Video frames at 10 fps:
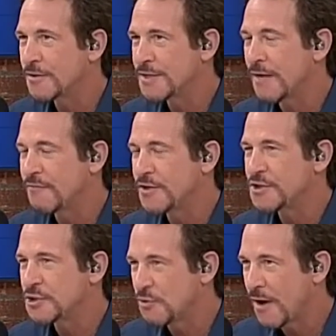time
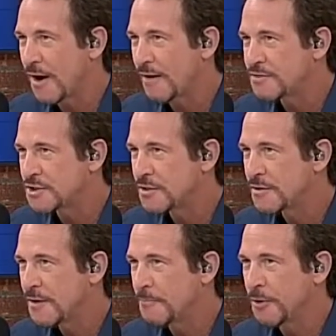finishing drives
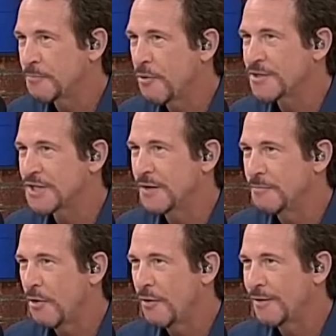and putting points on the
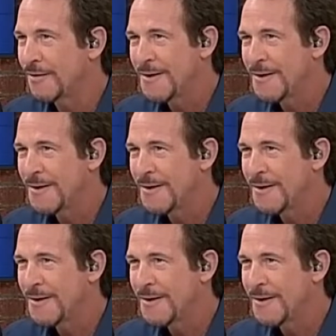board.